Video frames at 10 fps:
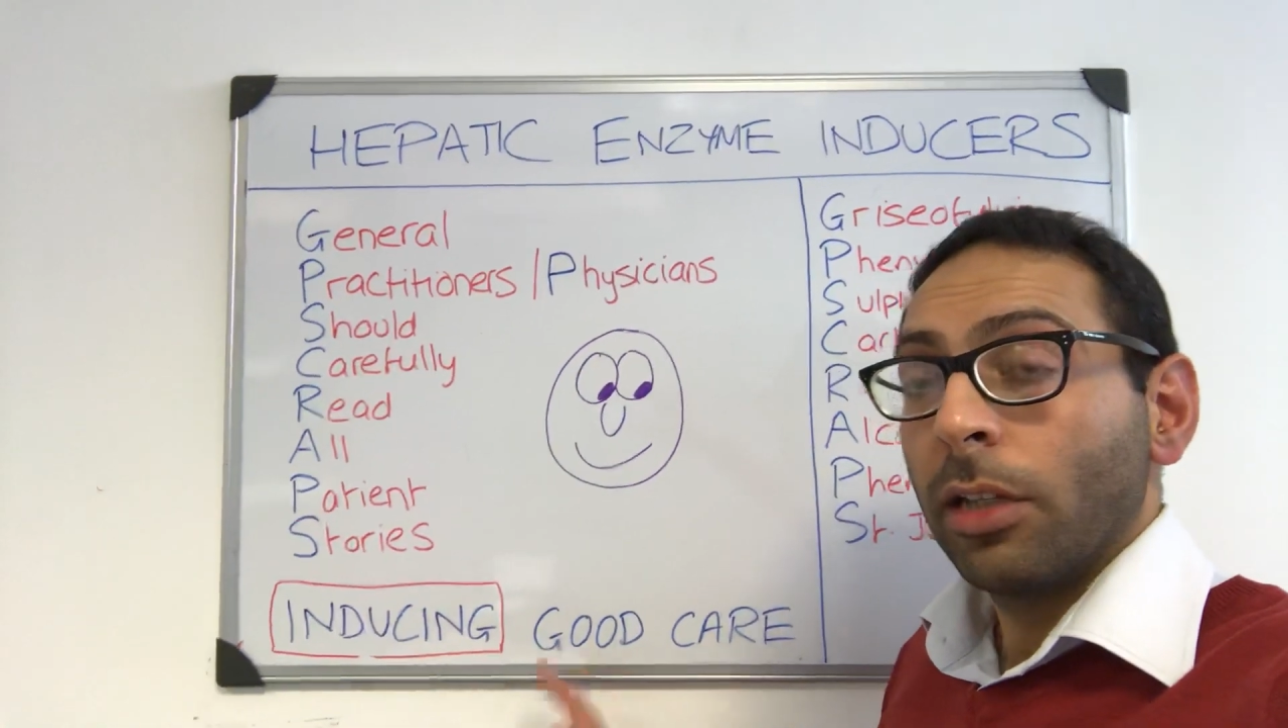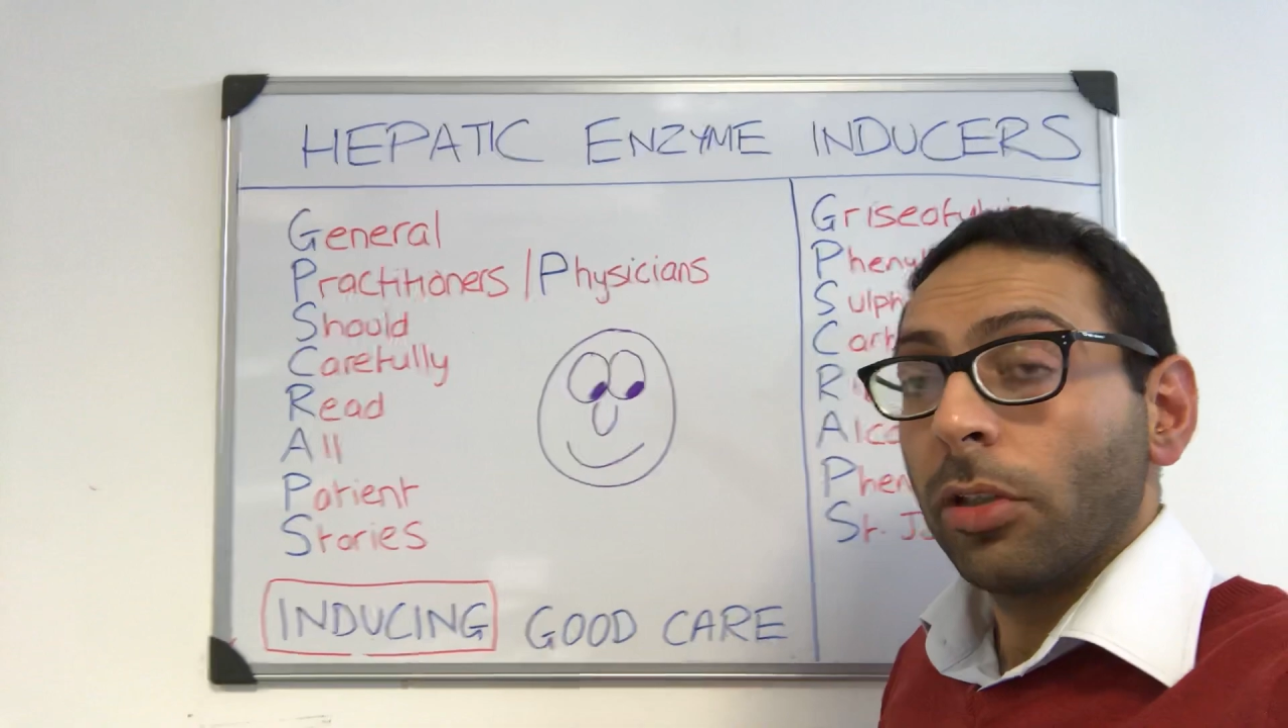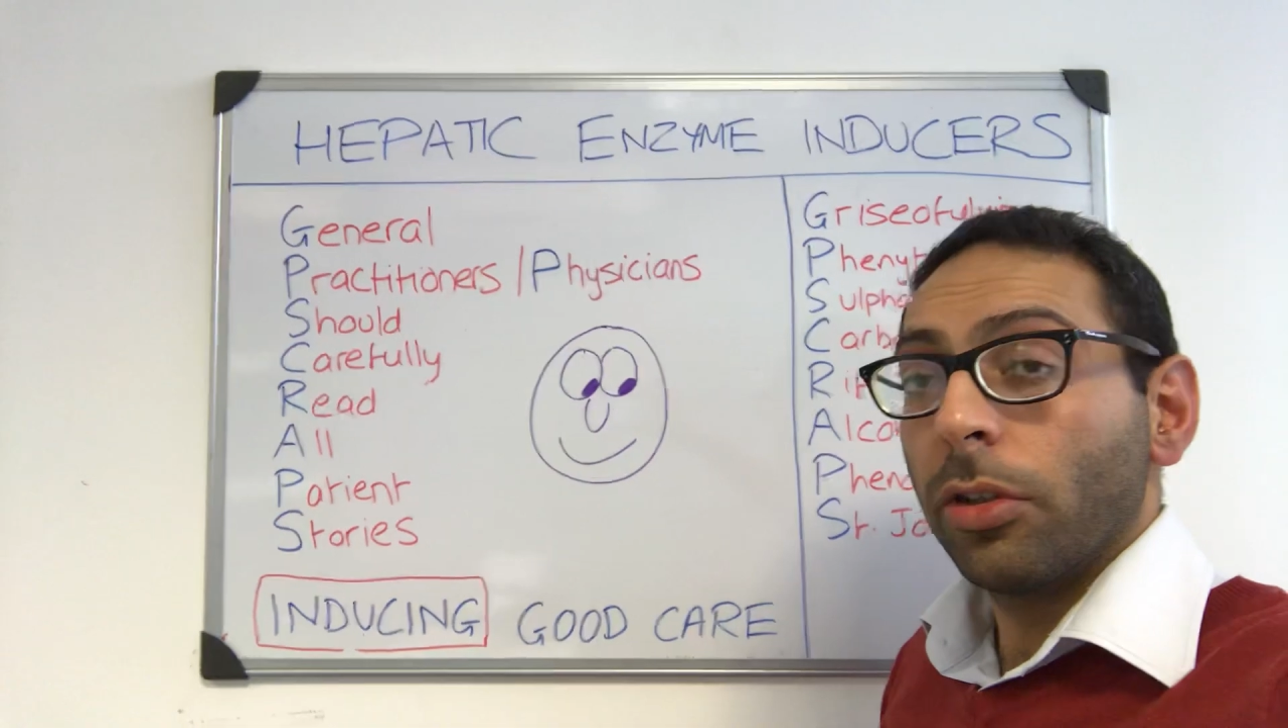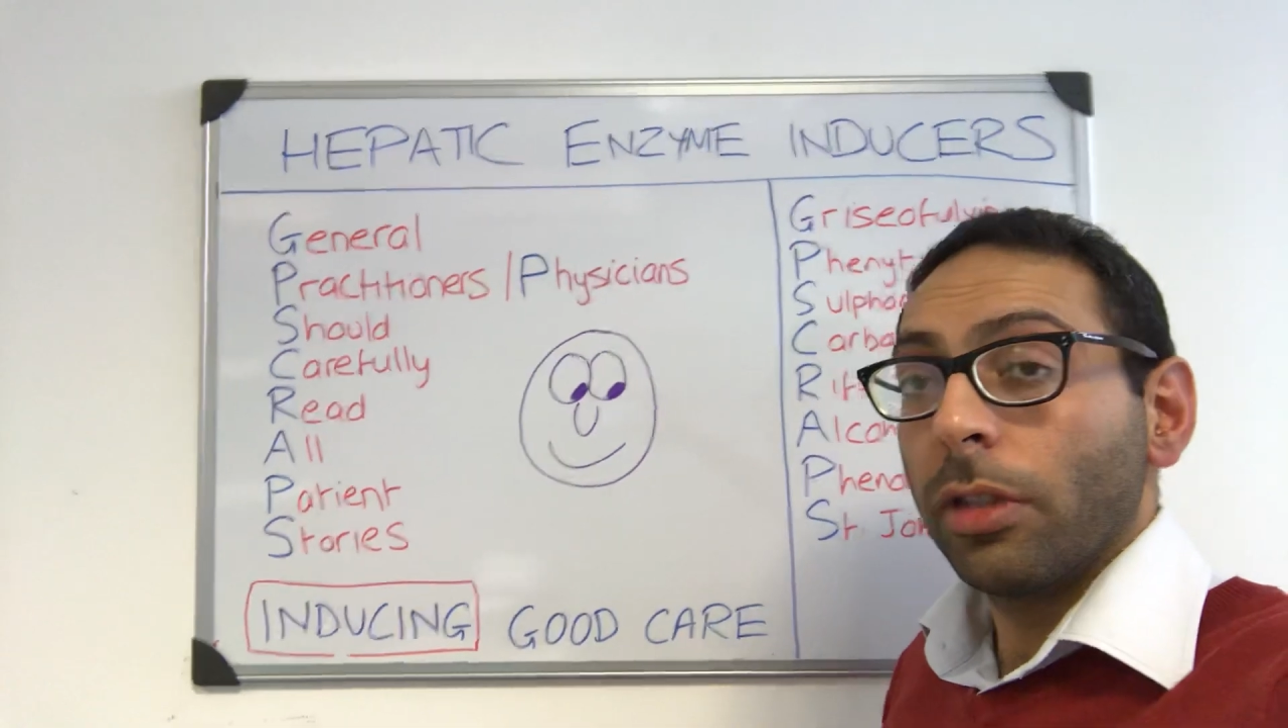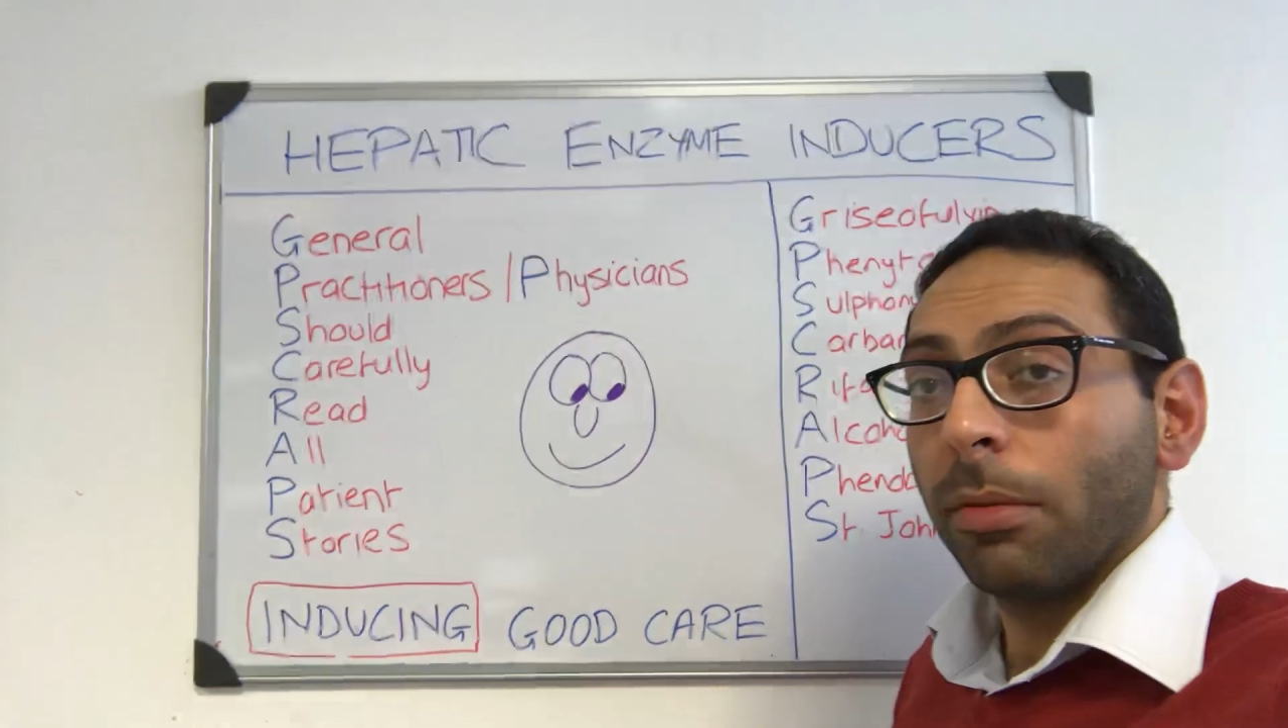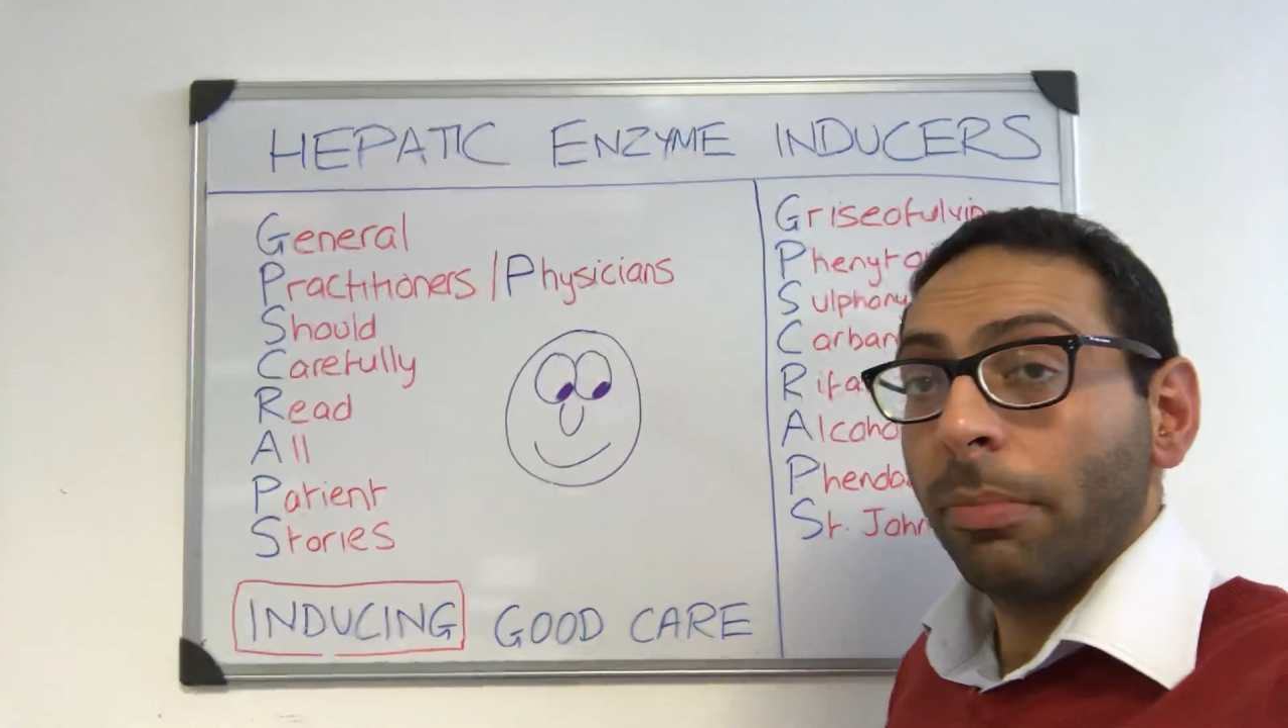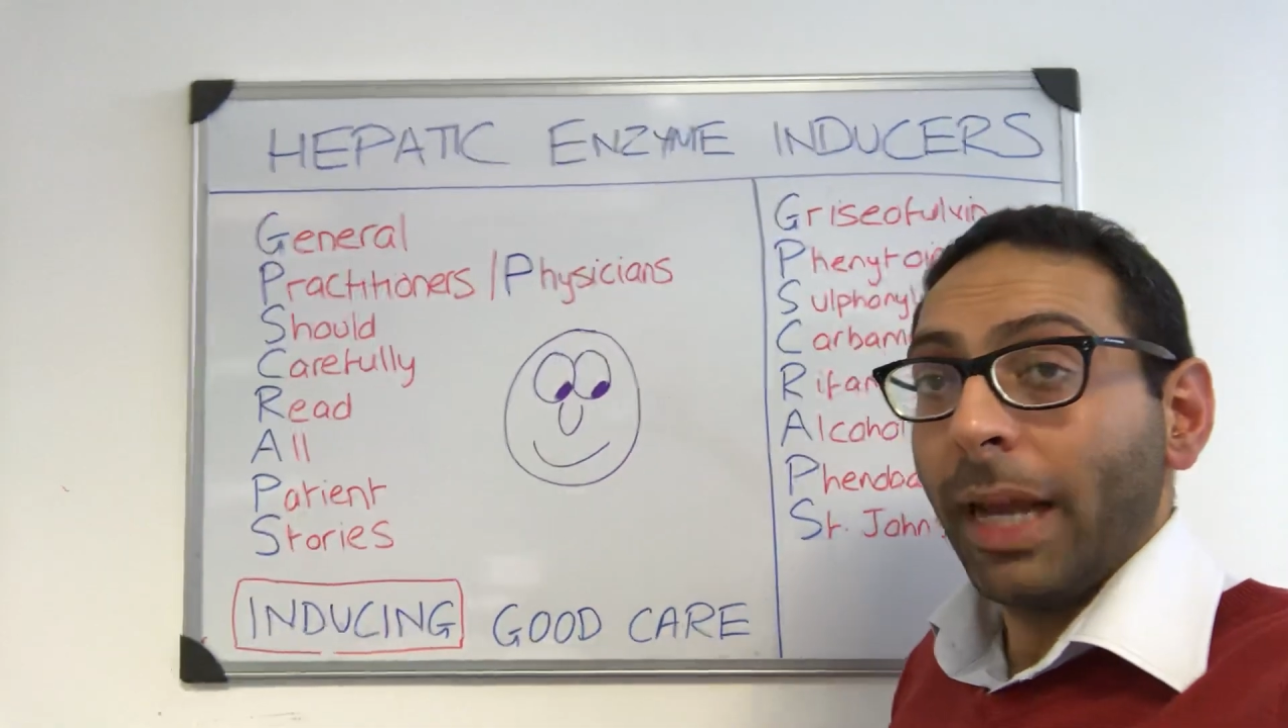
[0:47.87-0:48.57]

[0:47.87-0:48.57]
good